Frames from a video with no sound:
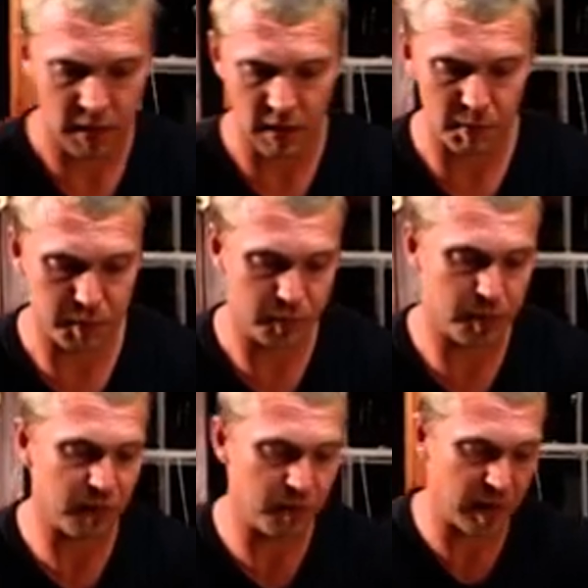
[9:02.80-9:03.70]
Now,
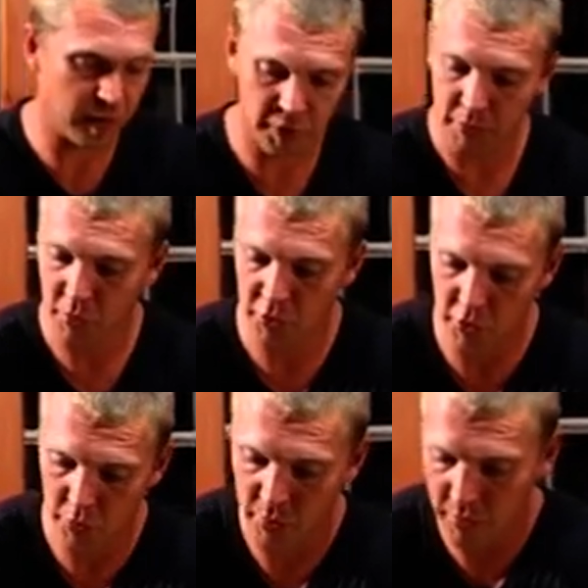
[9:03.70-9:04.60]
puff pastry, what you
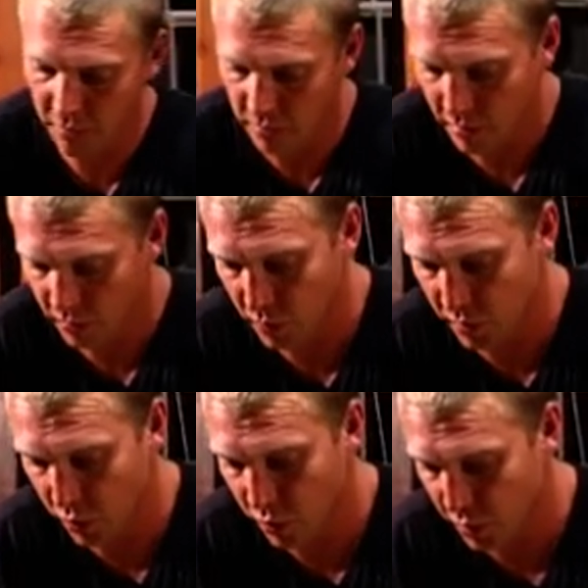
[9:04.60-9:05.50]
do with it is
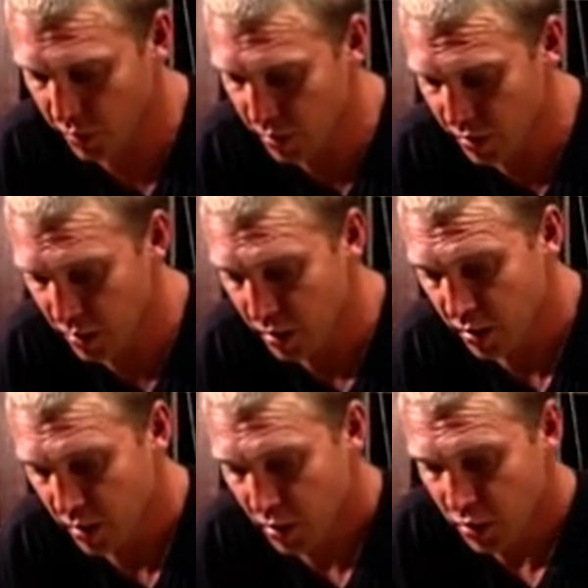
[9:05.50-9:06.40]
when you cook it,
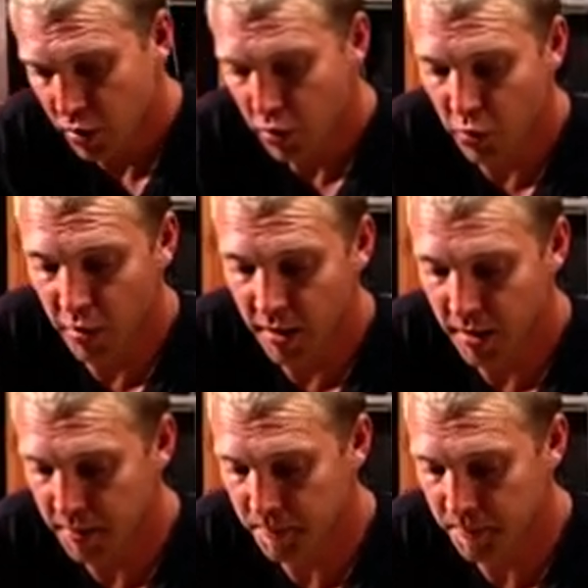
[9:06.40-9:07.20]
you uh,